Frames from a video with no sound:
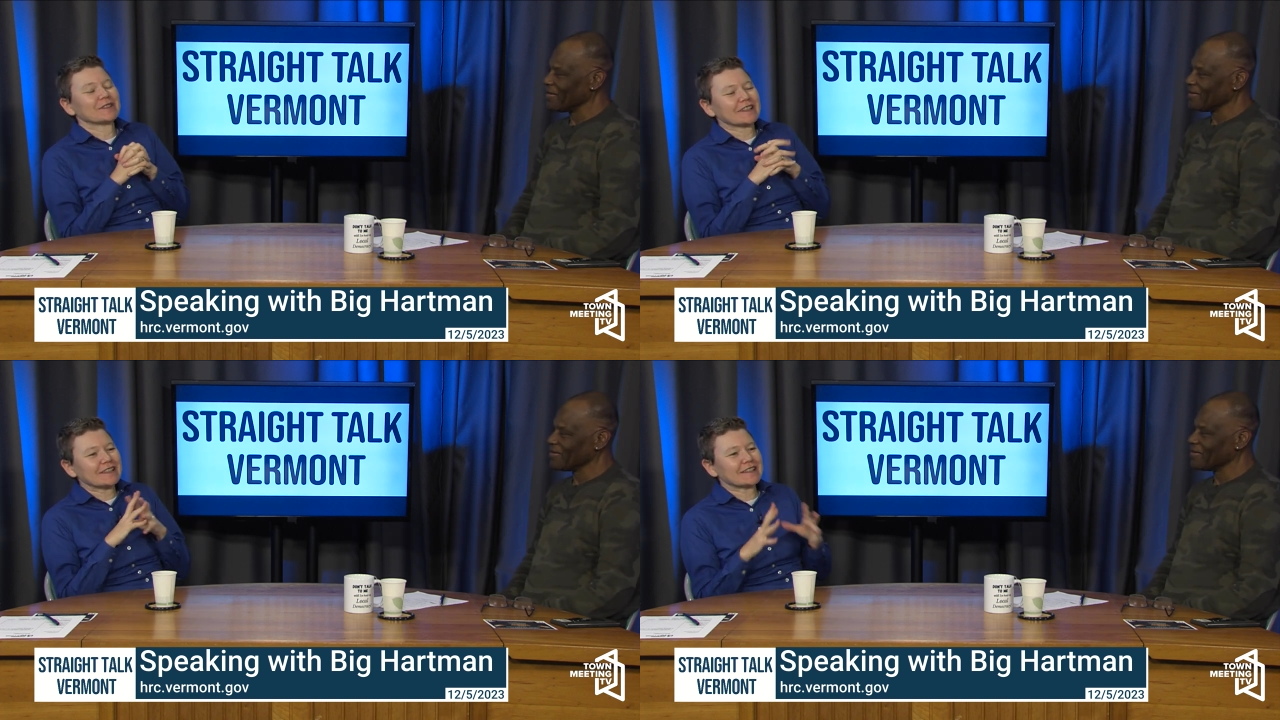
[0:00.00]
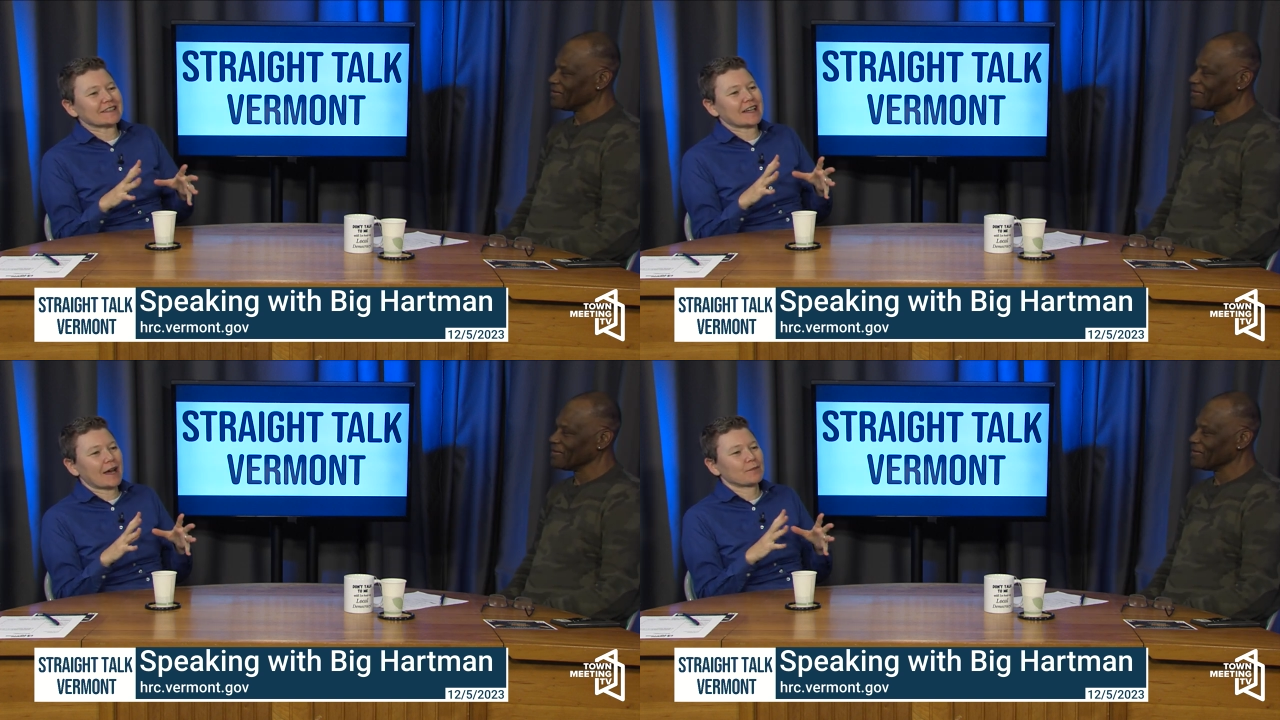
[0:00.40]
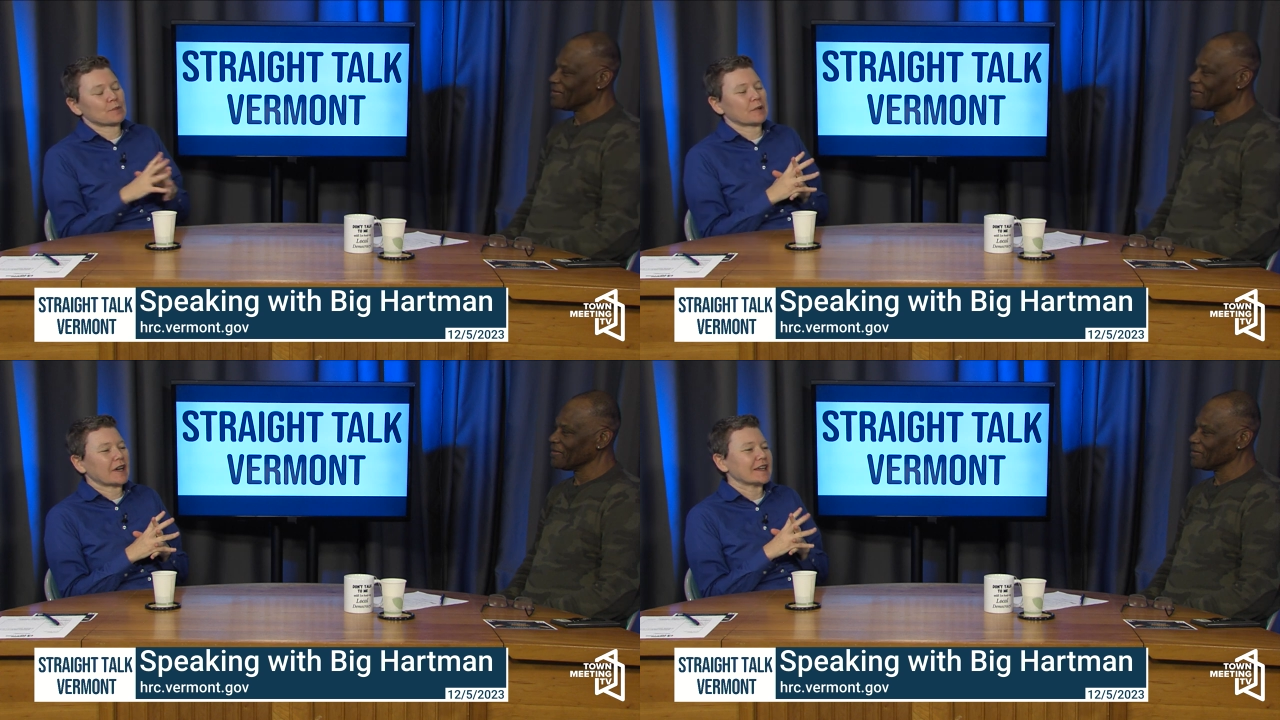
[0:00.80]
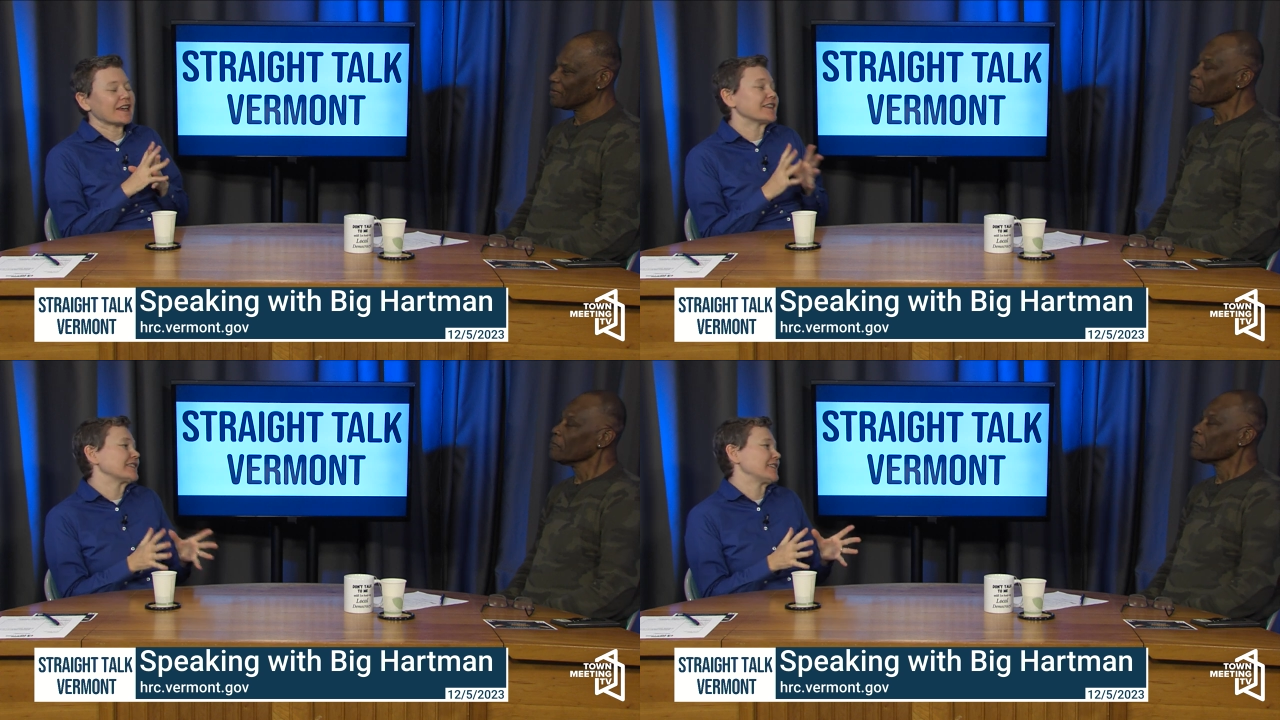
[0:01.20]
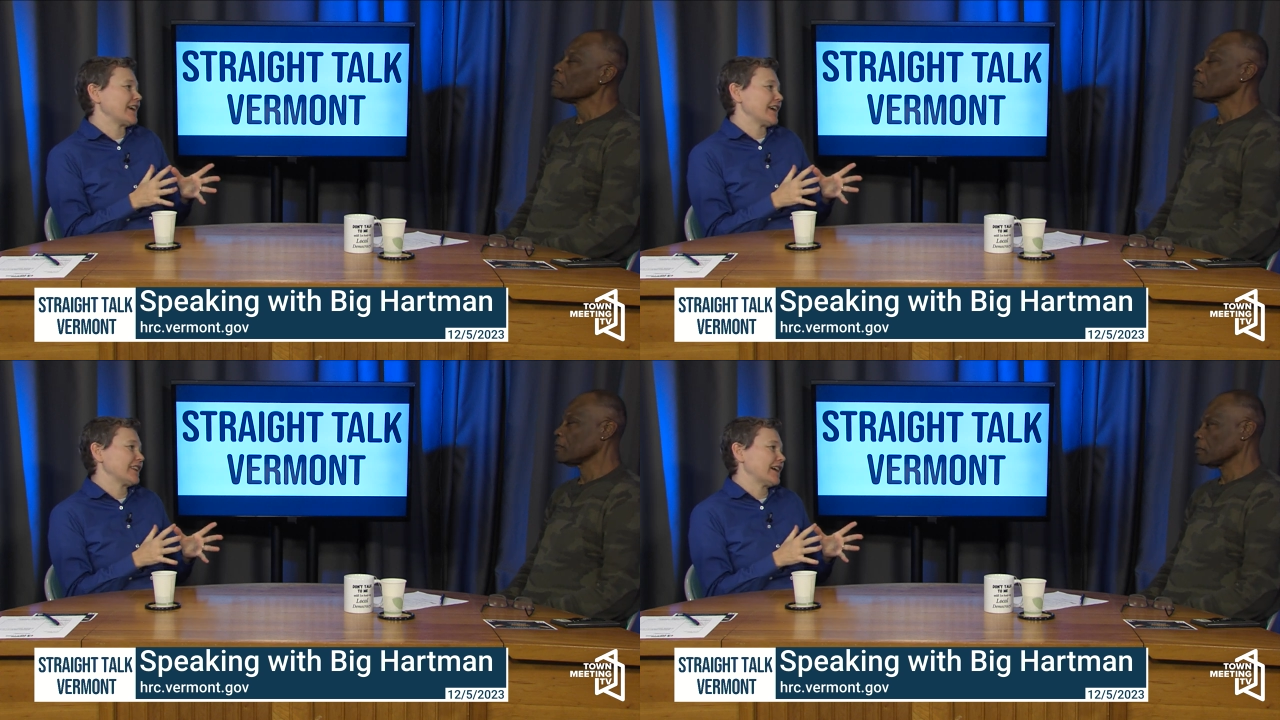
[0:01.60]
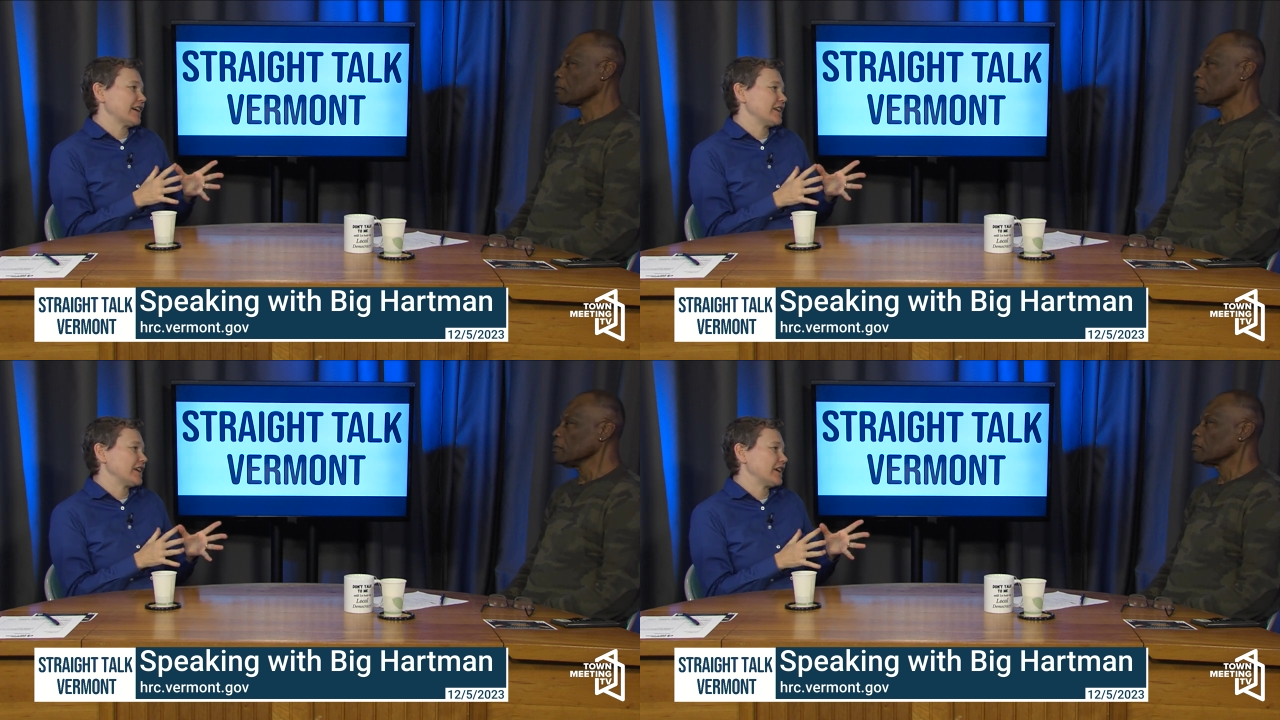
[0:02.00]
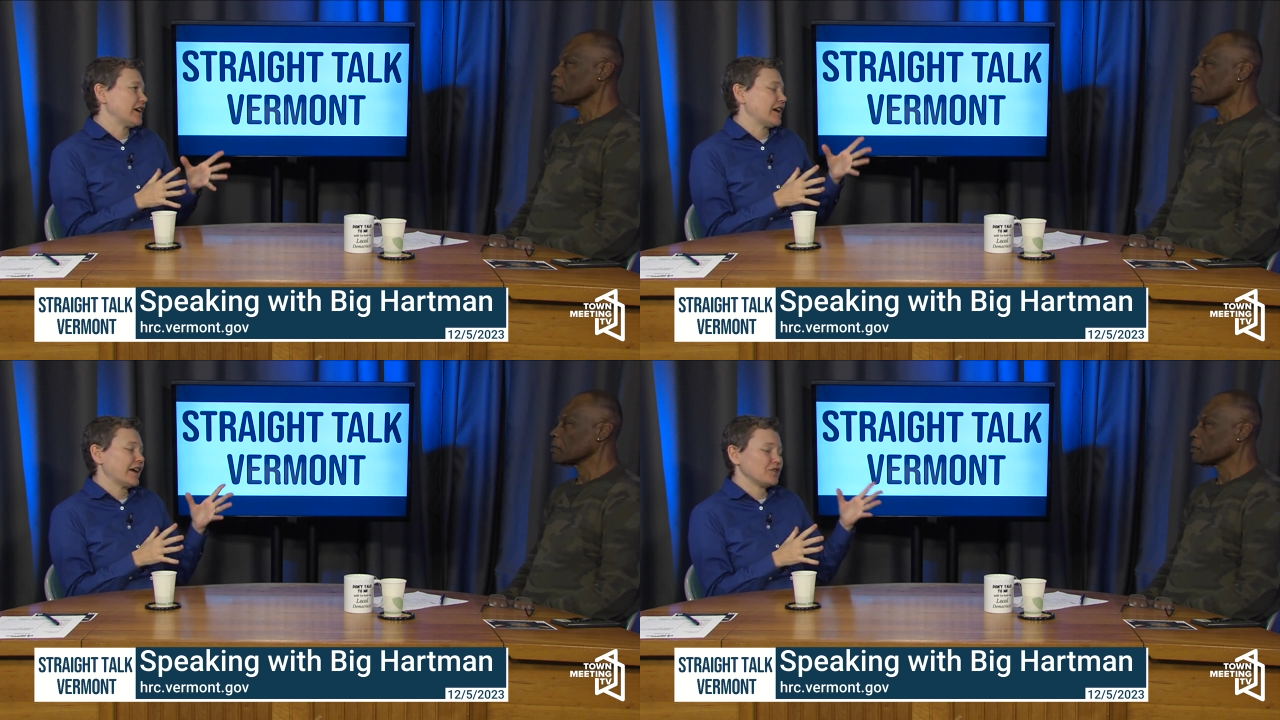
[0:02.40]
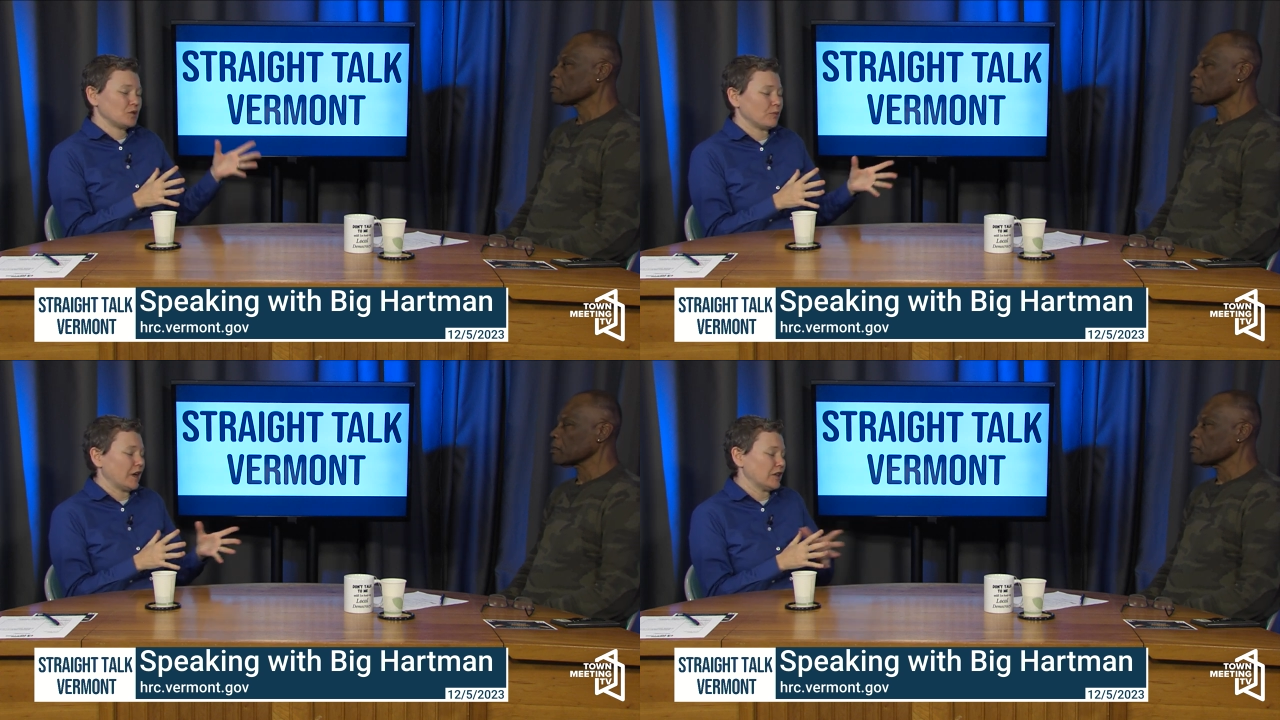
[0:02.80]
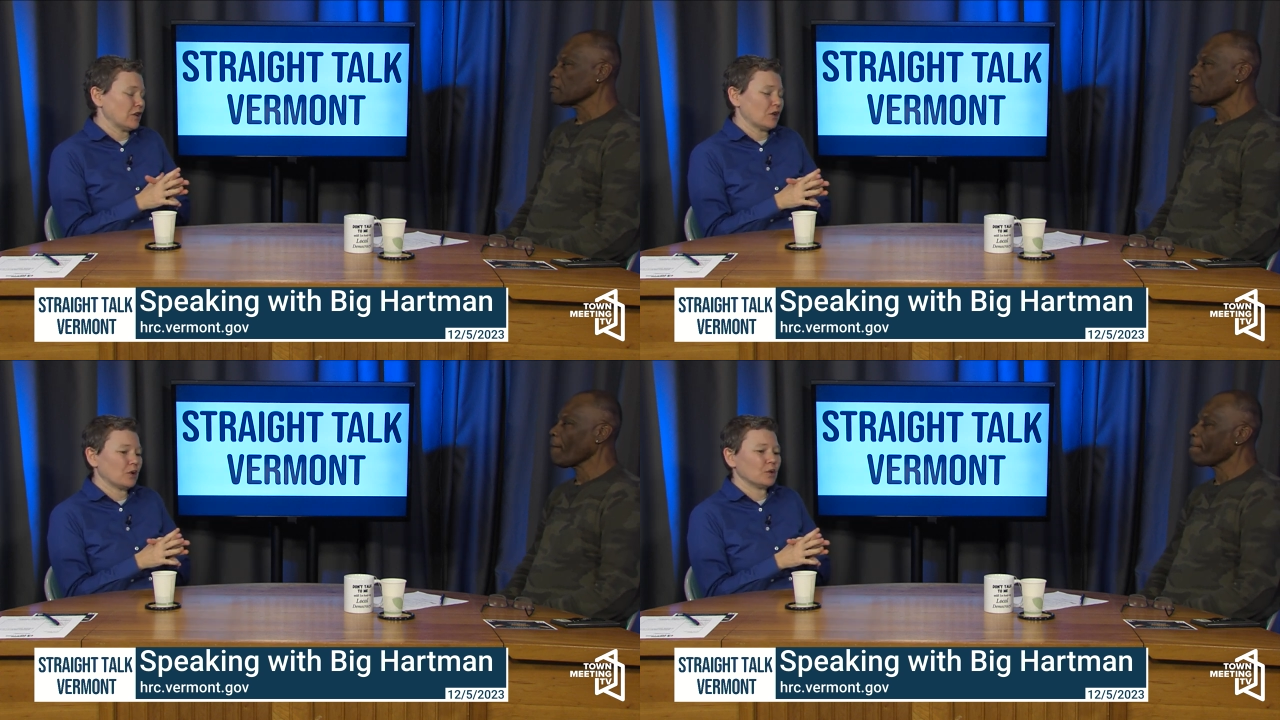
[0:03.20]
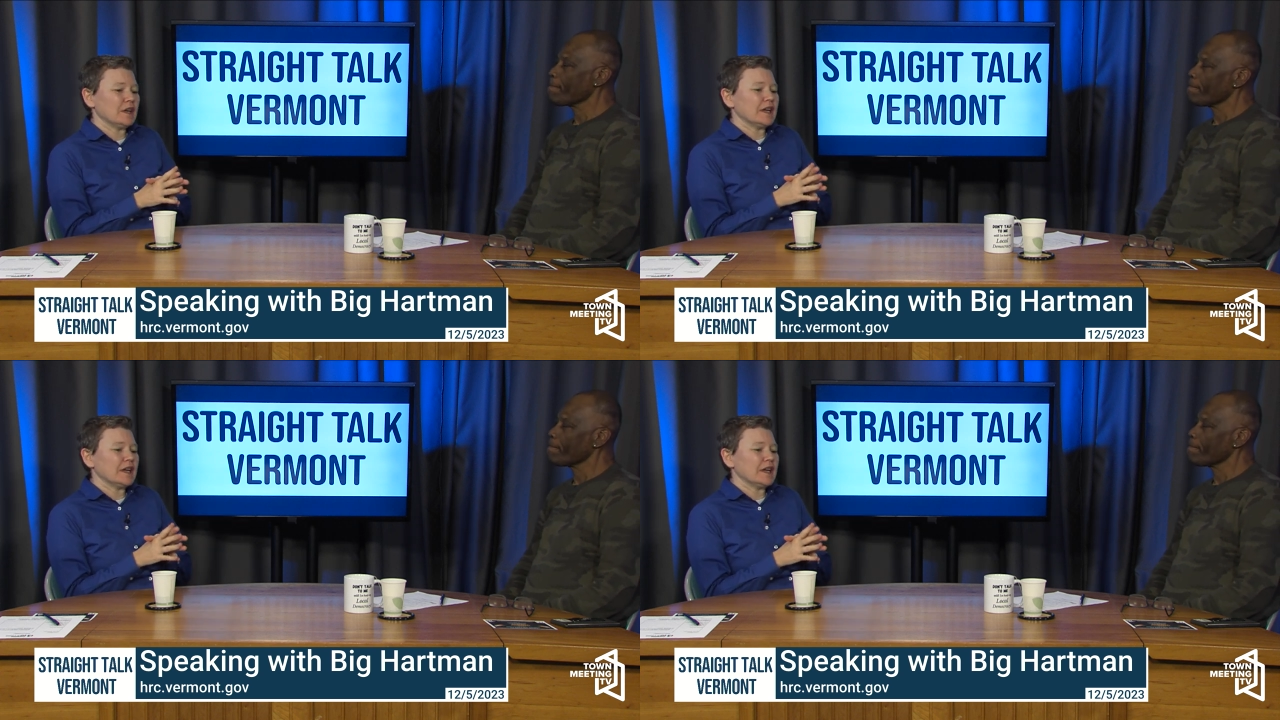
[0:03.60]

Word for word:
Speaker 1: police stops, but I can say that, as you may know,